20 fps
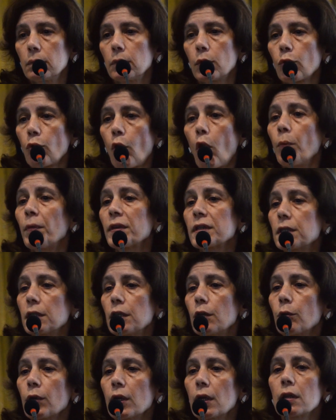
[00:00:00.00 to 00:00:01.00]
raw
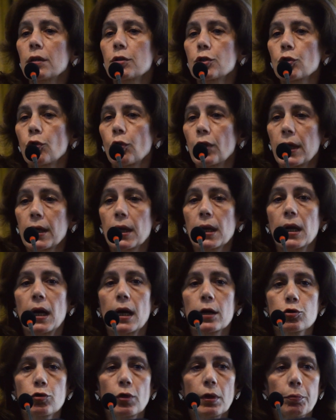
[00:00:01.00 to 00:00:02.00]
materials or
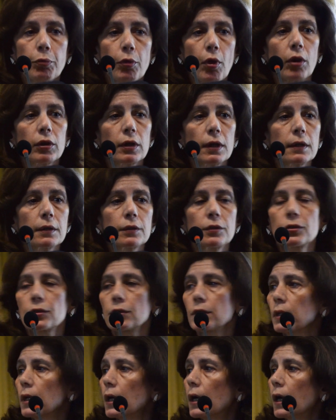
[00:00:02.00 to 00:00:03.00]
agricultural
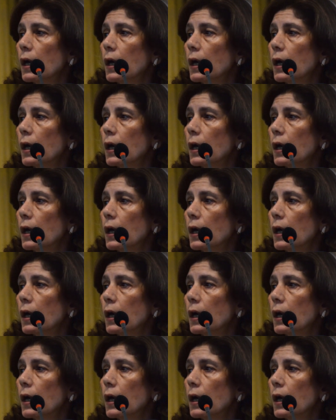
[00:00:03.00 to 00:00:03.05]
products,